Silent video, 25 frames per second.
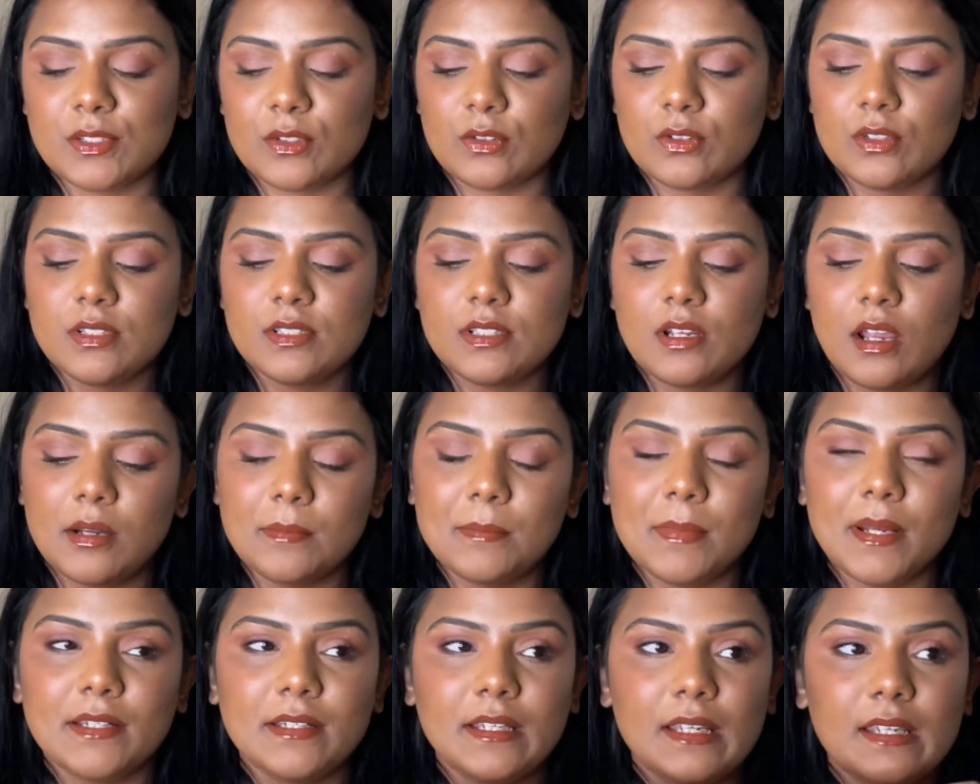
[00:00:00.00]
going to start
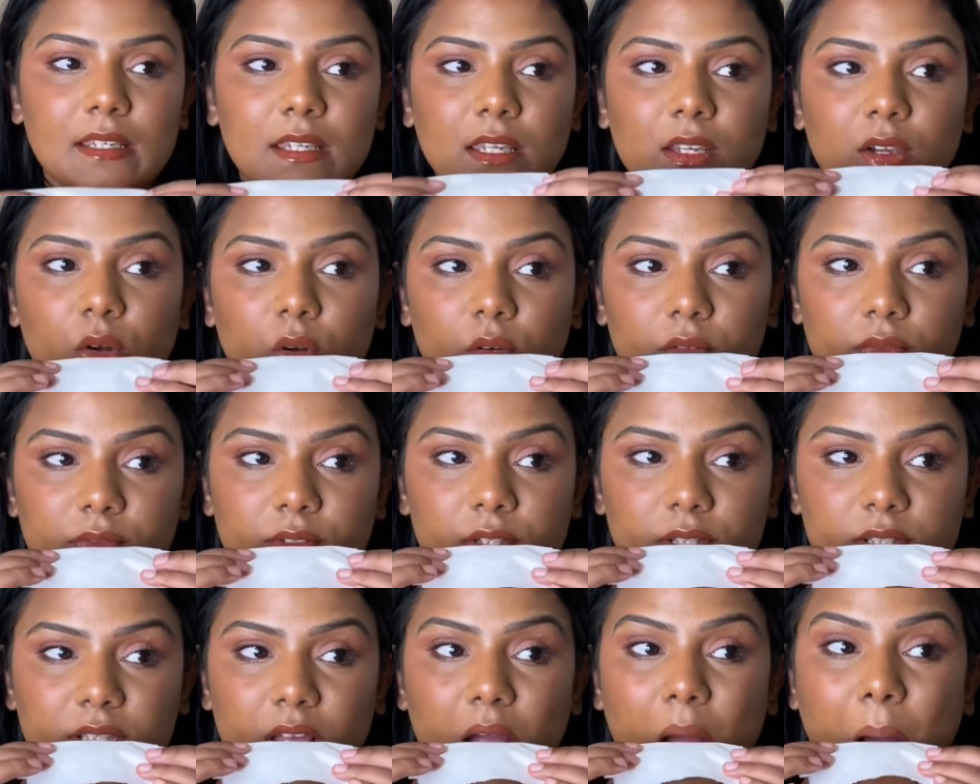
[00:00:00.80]
by taking off
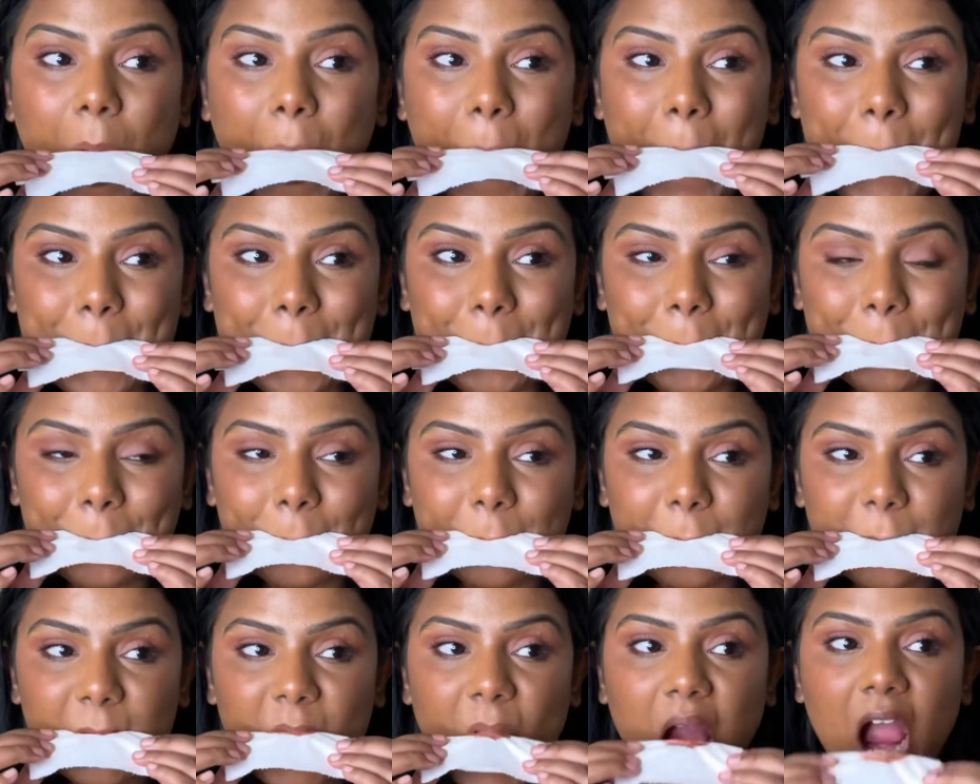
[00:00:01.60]
this
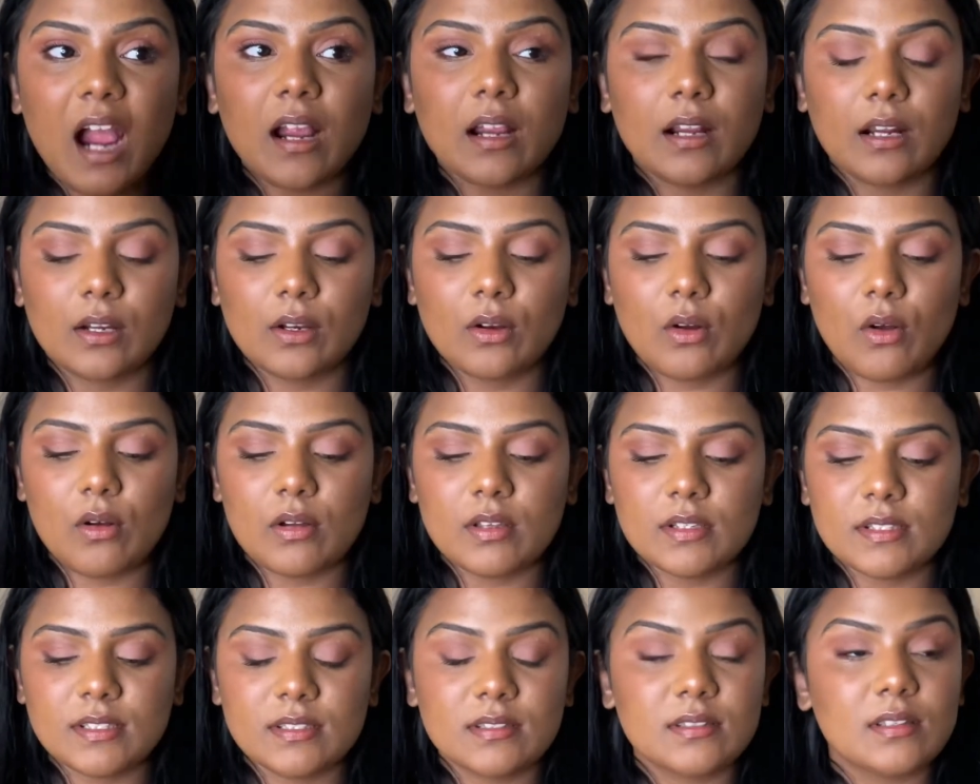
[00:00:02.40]

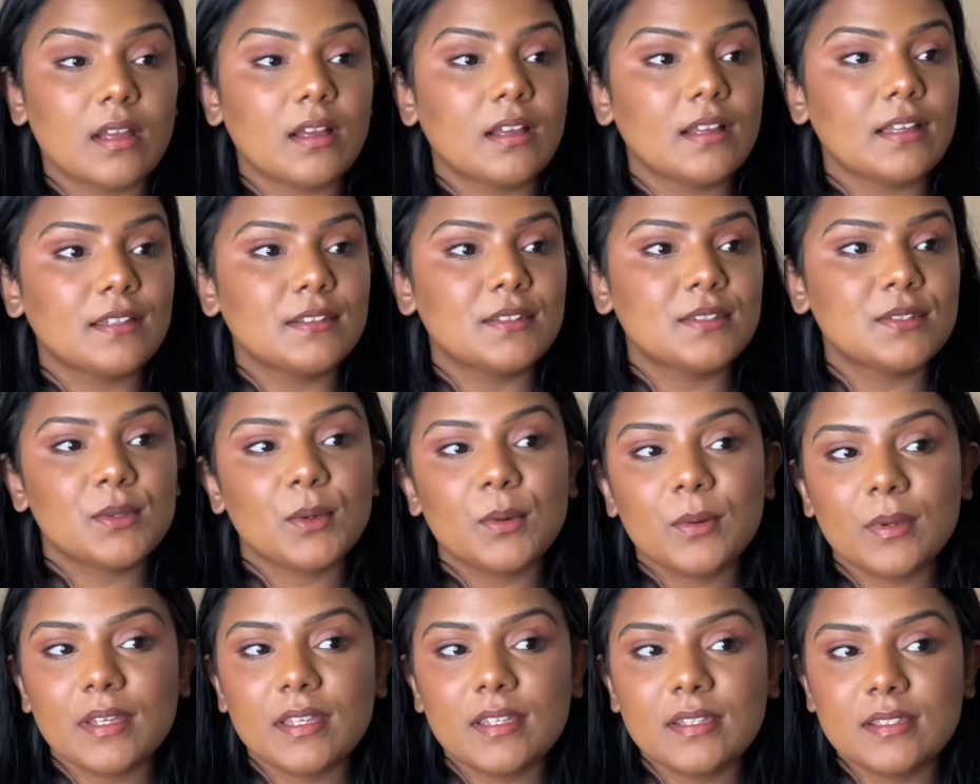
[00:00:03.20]
gloss. It's
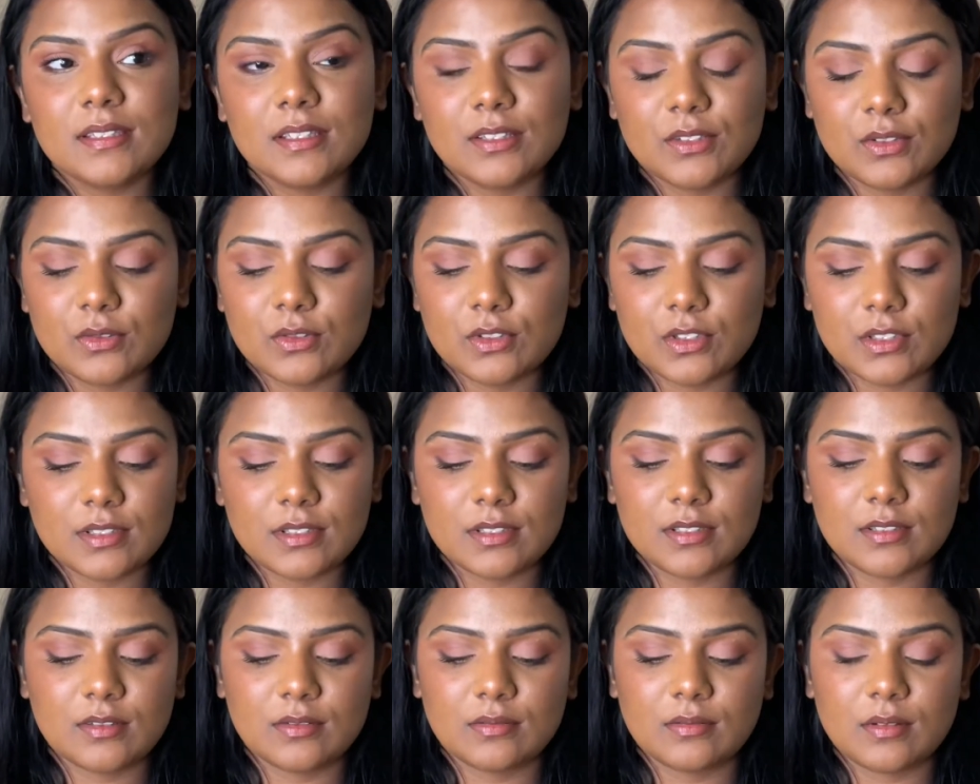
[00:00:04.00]
so easy to
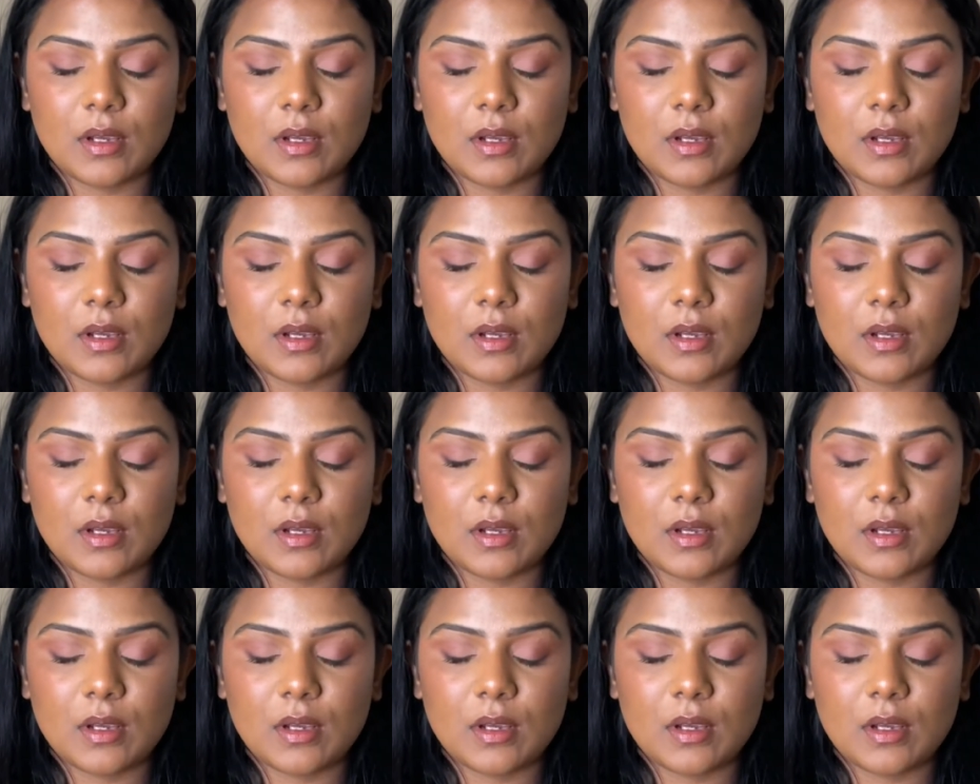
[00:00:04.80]
just